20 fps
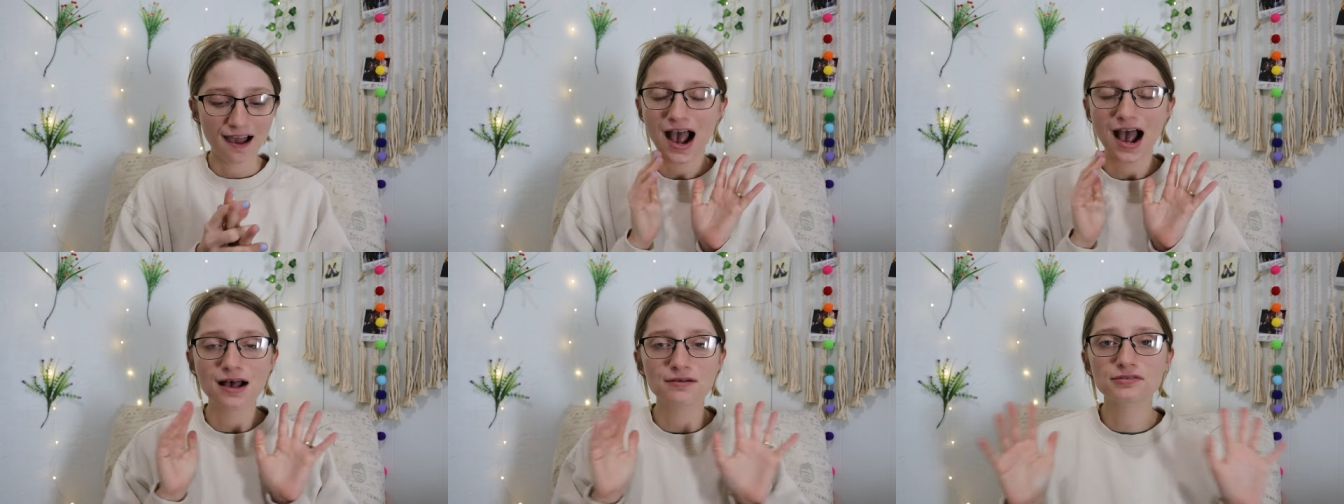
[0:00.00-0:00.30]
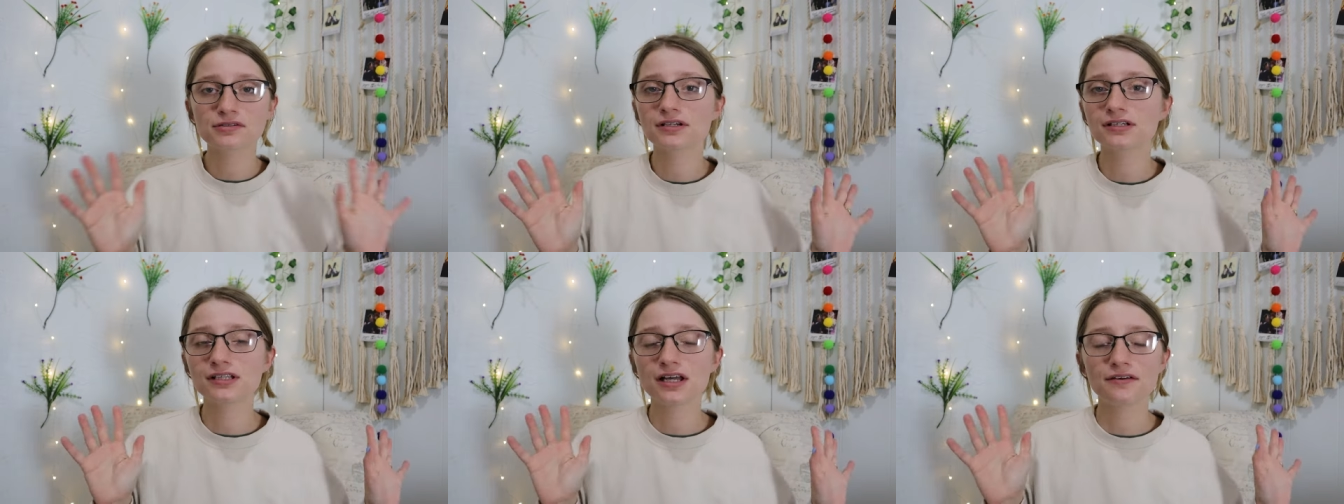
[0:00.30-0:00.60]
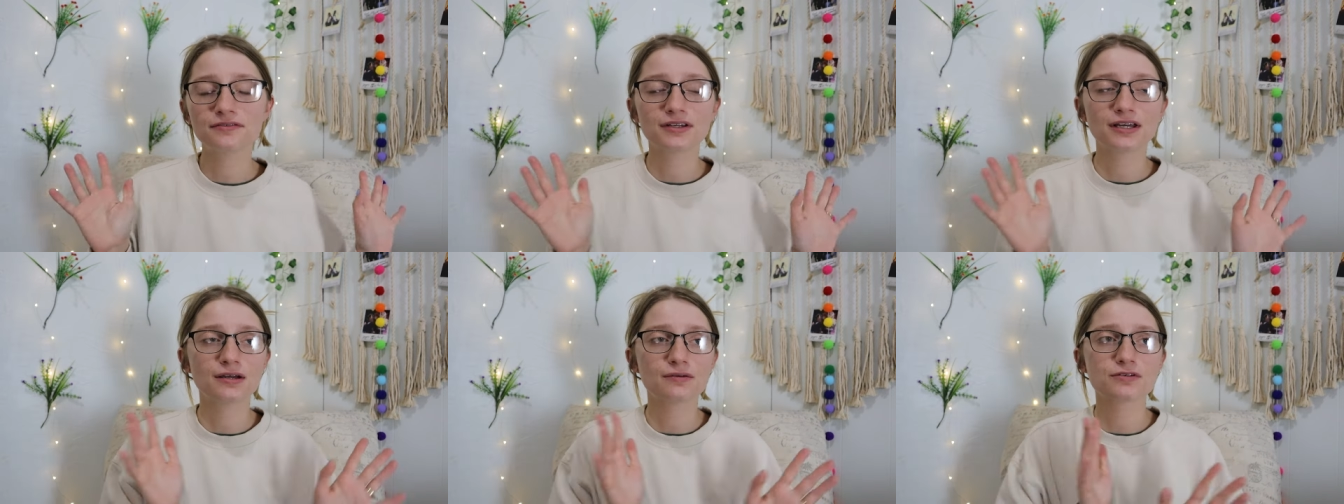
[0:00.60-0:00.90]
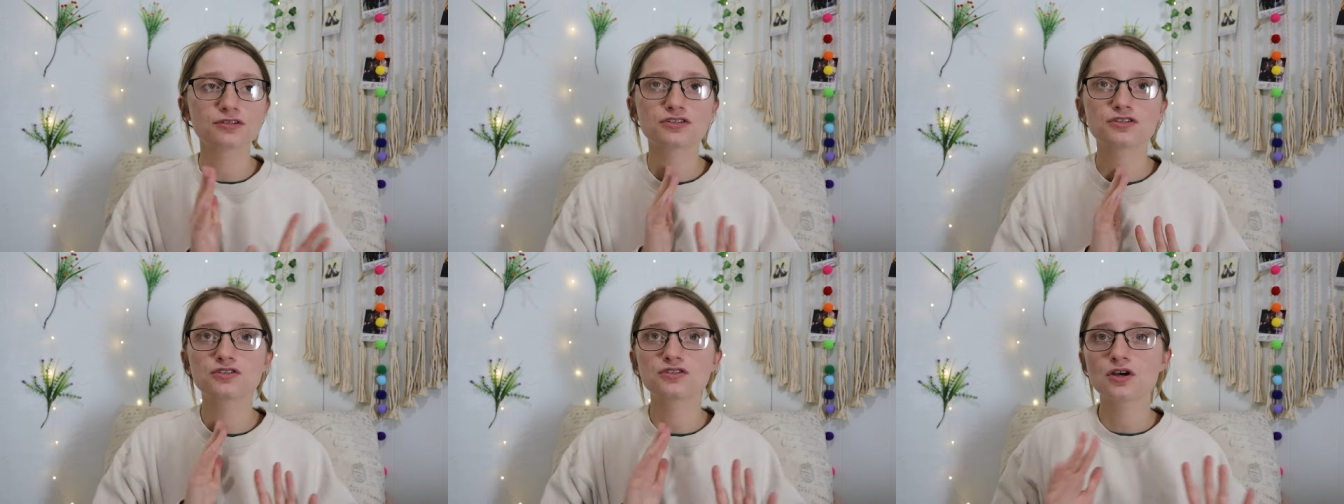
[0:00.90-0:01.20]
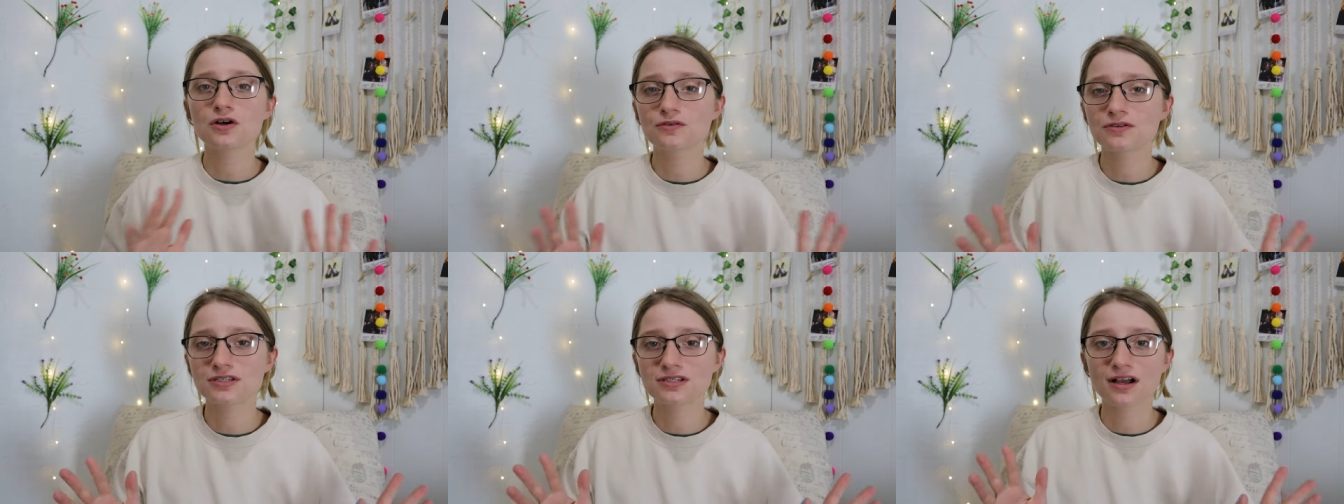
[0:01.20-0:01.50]
I Absolutely loved it. It was
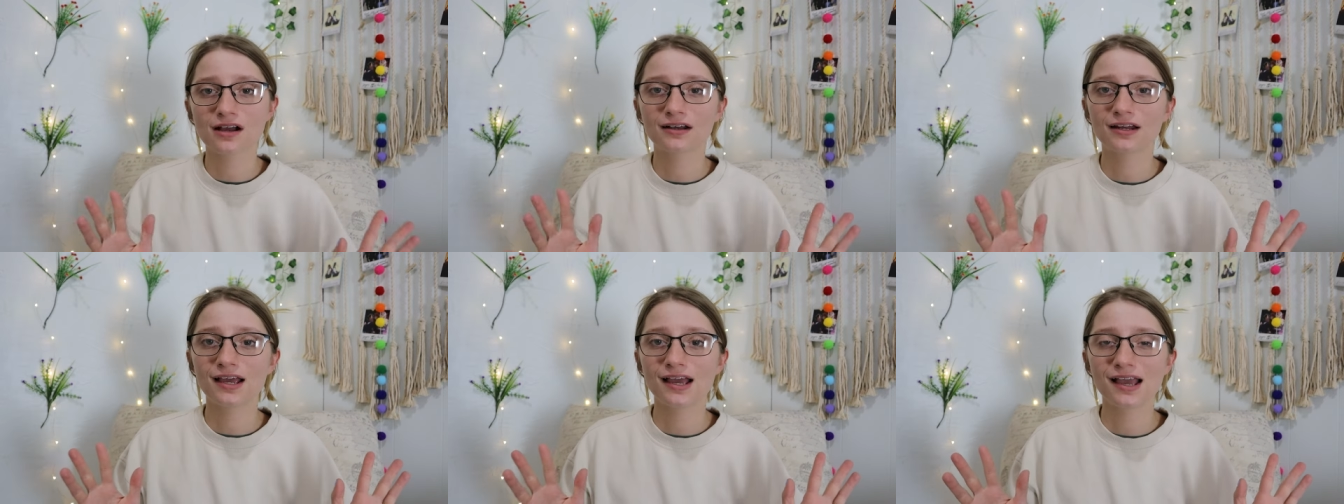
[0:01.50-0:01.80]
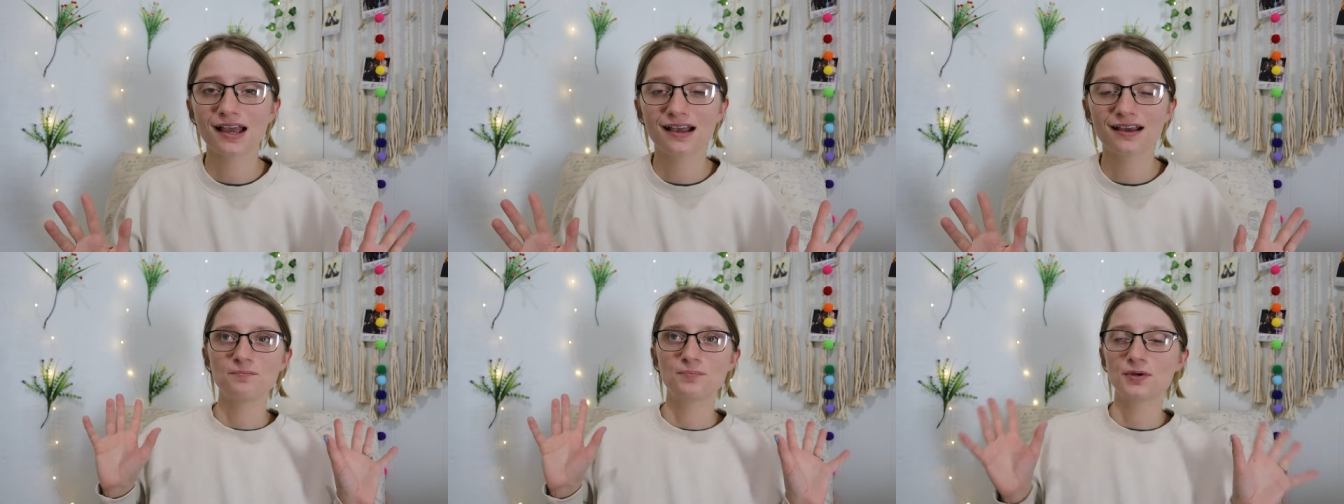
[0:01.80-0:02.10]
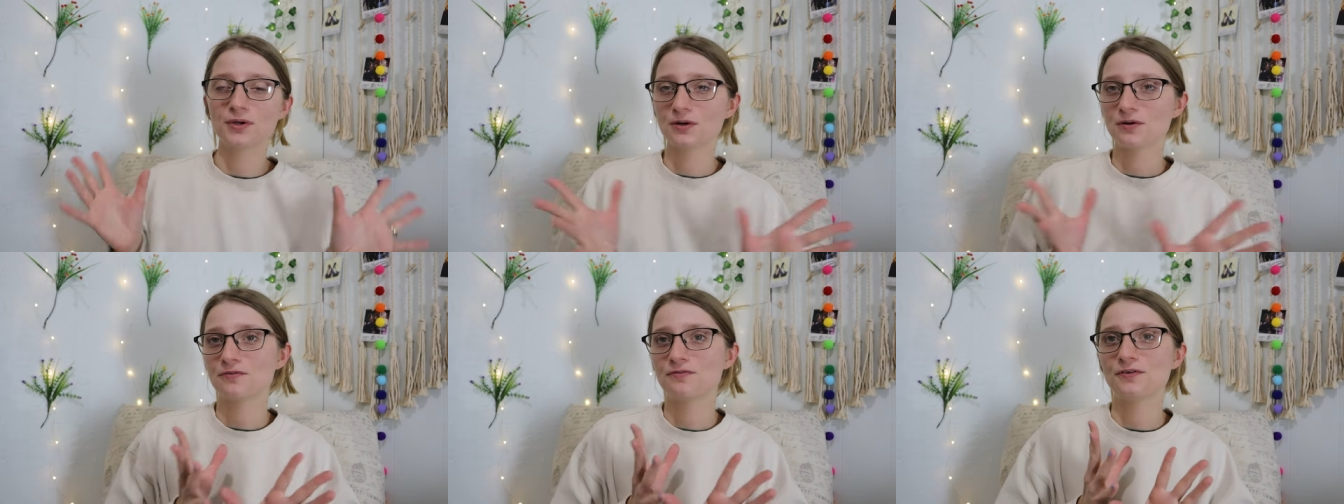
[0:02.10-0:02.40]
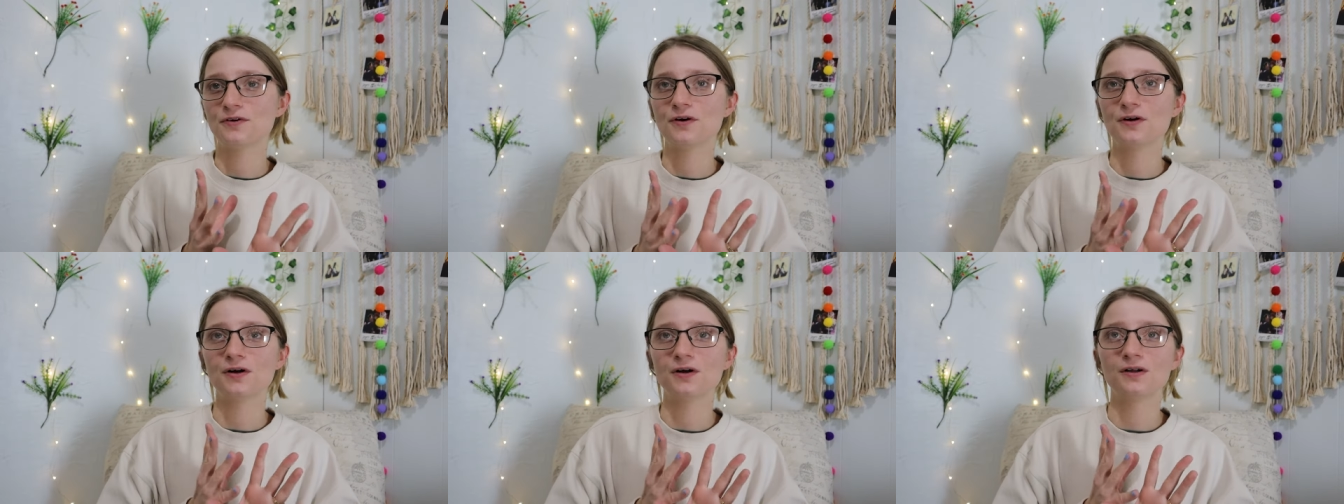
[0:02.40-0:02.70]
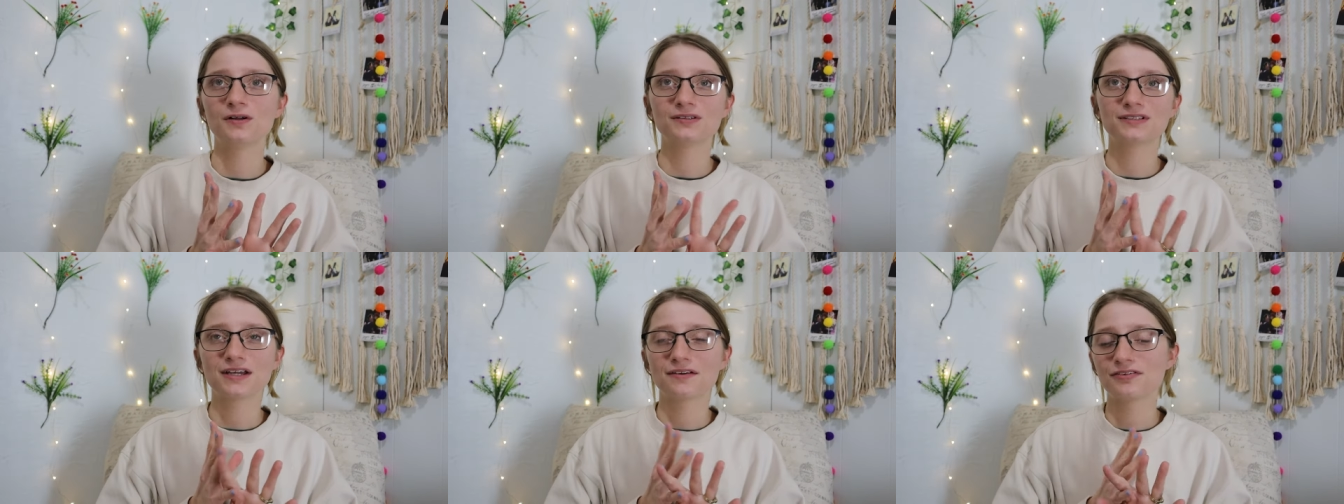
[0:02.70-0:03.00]
so stunning,
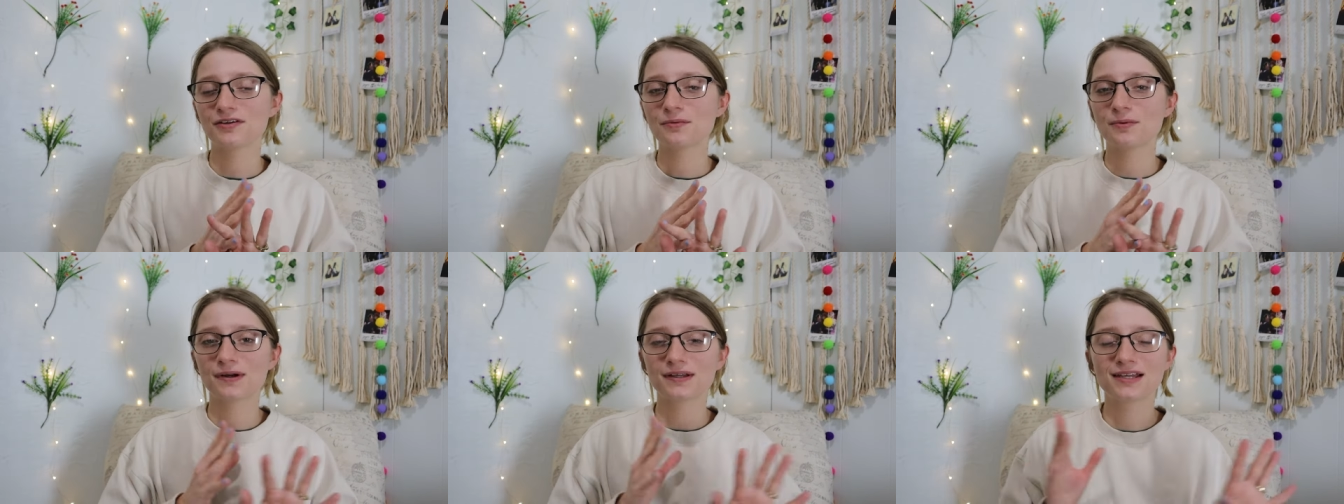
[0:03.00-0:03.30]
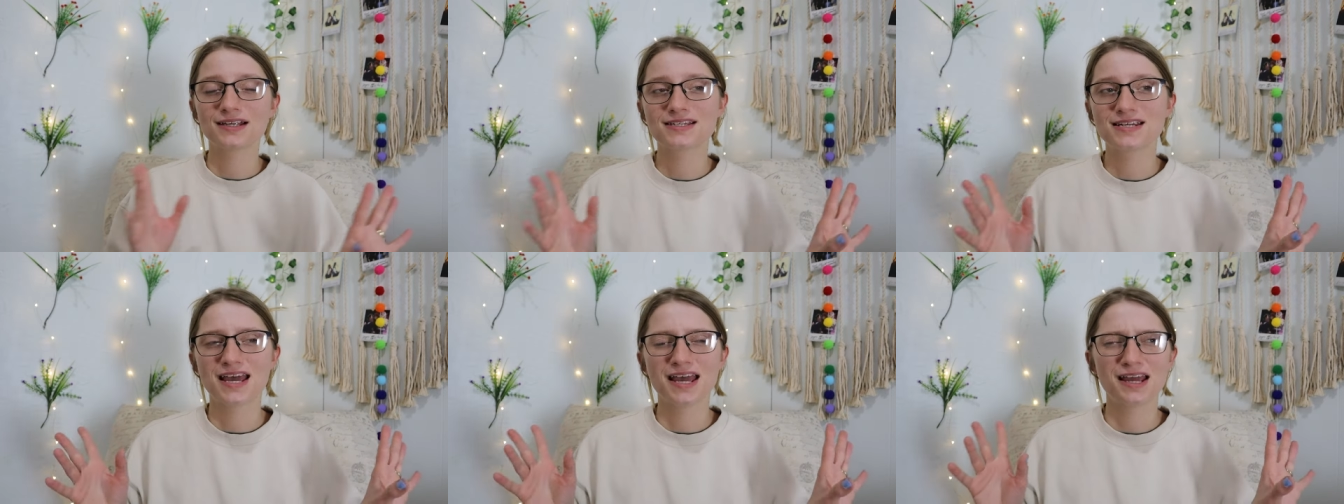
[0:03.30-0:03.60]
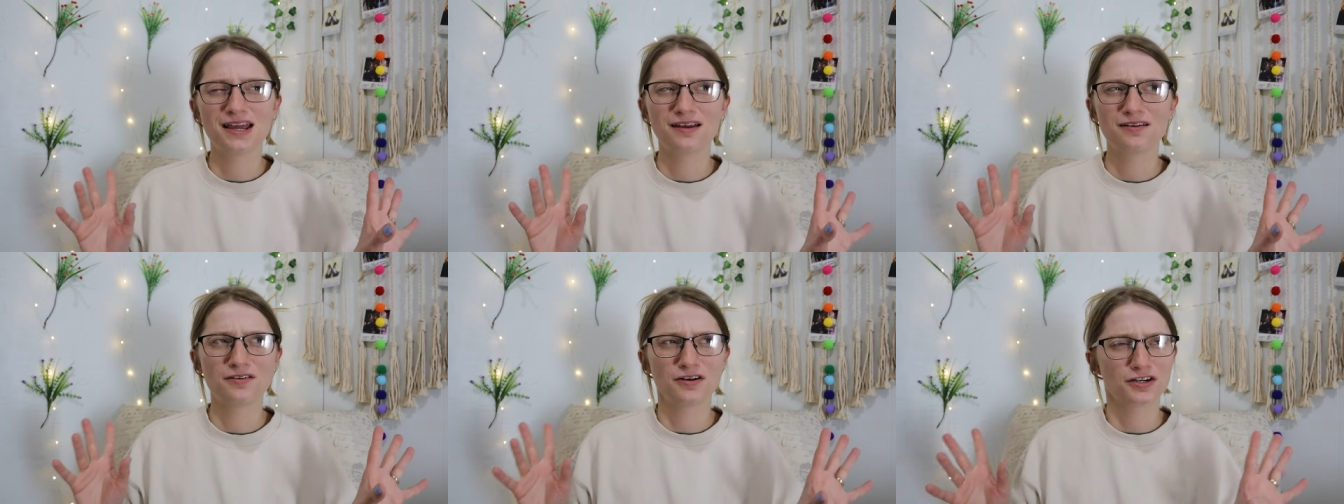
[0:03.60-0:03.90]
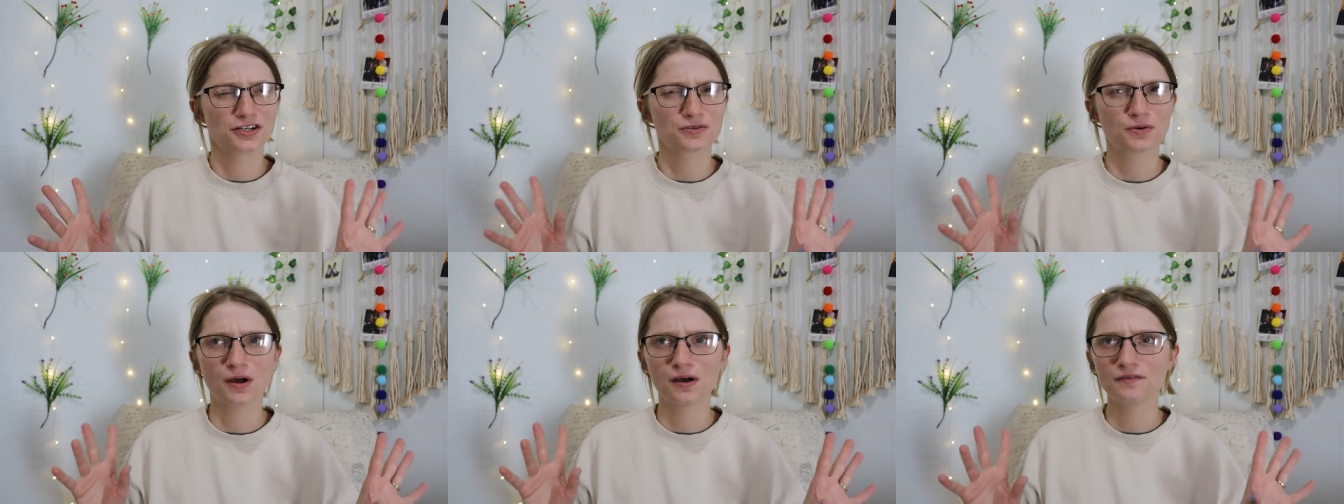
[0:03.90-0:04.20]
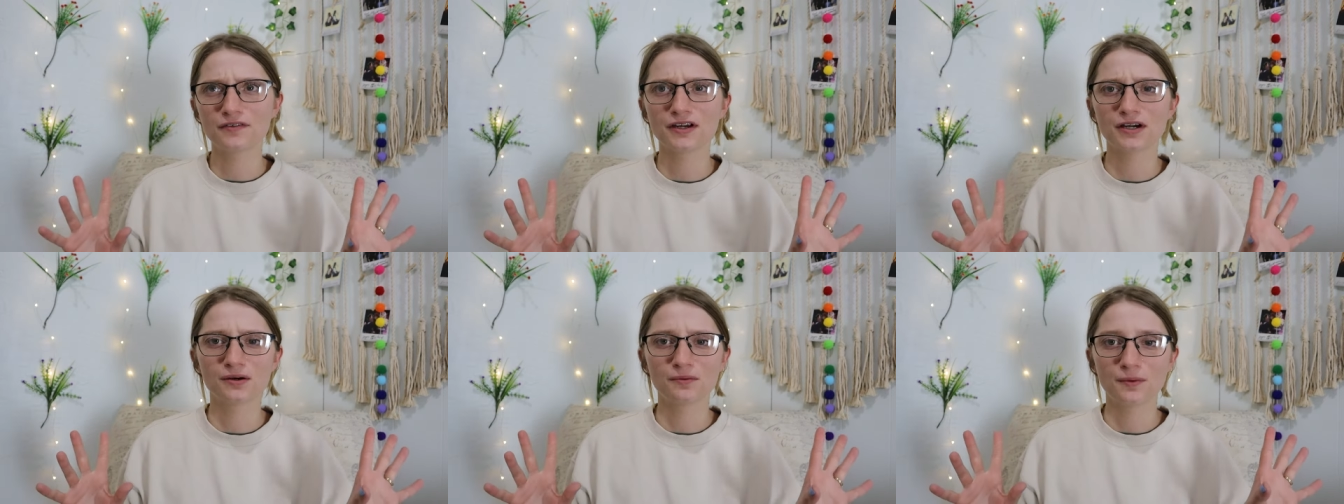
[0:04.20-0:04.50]
beautiful, definitely worth a 10 or
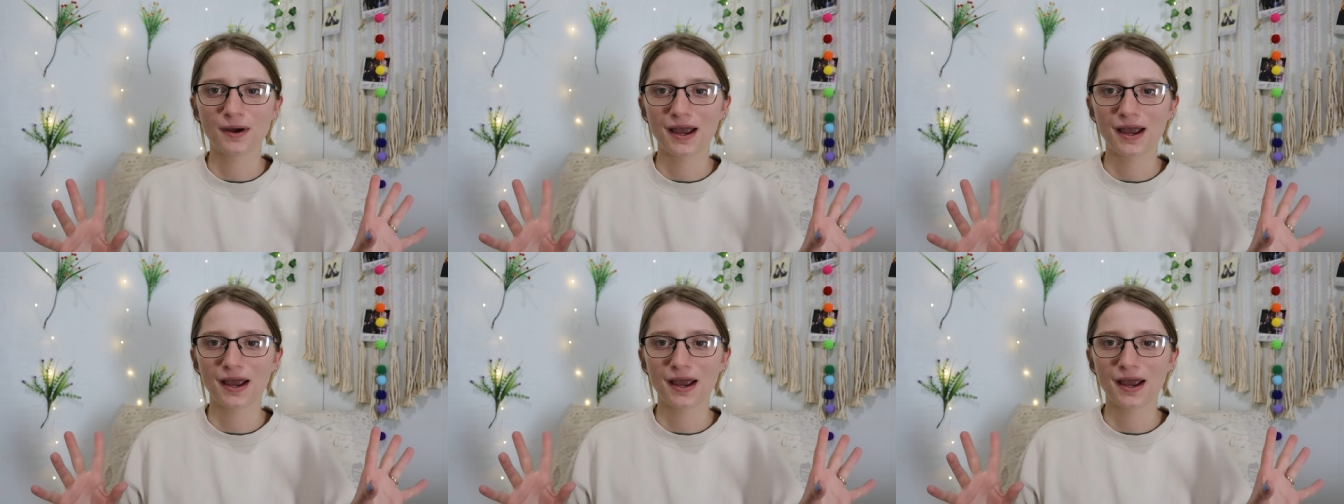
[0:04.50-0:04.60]
12 year